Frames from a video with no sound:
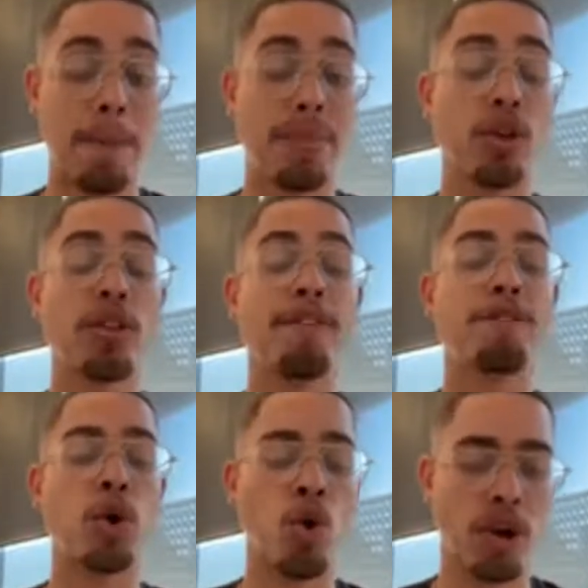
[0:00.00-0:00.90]
built the
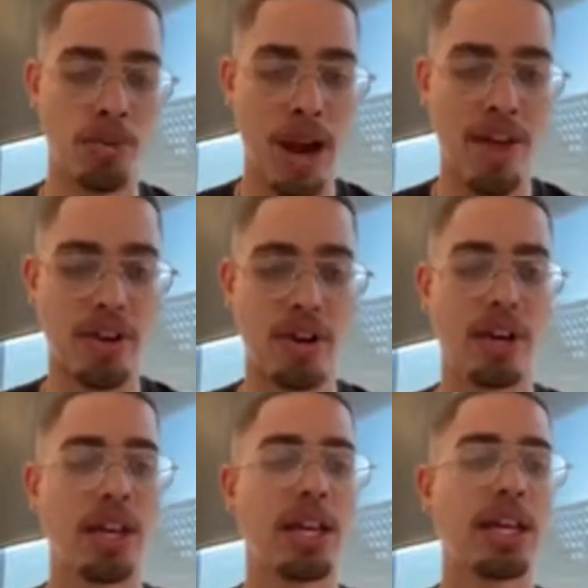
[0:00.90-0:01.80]
form rather
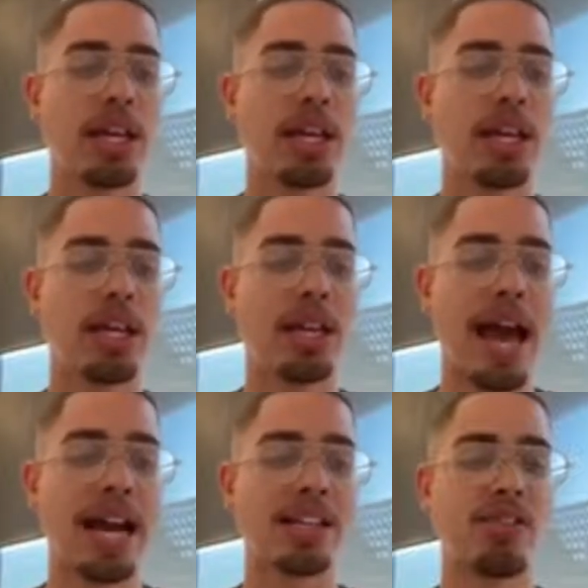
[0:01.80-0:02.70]
in
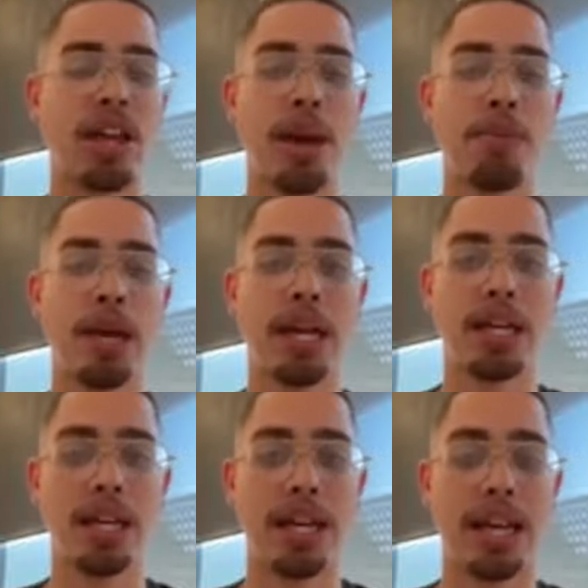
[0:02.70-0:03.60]

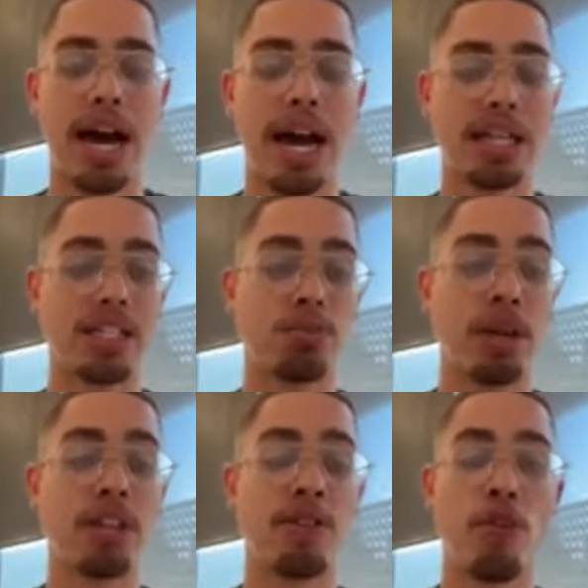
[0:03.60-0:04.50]
ActiveCampaign, and I
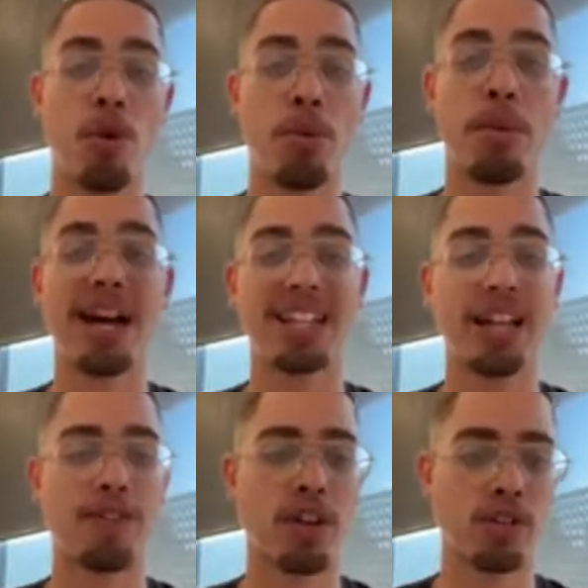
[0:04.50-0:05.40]
displayed the form on my
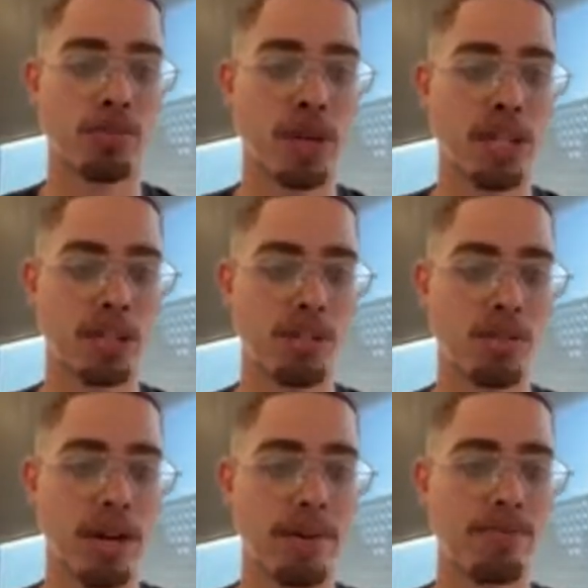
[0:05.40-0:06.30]
ClickFunnels page,
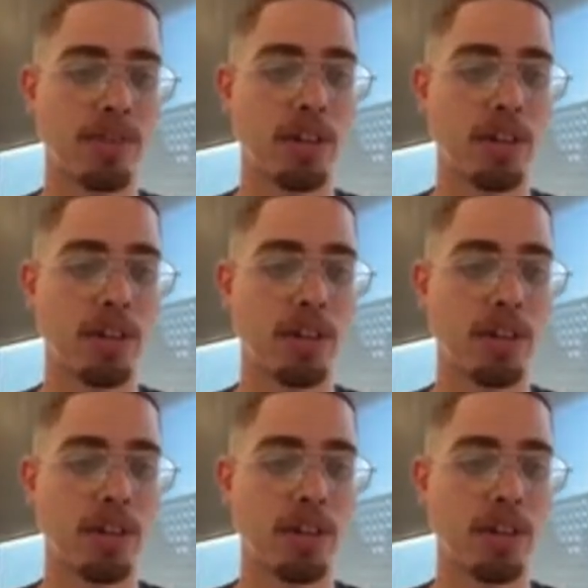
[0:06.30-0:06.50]
right?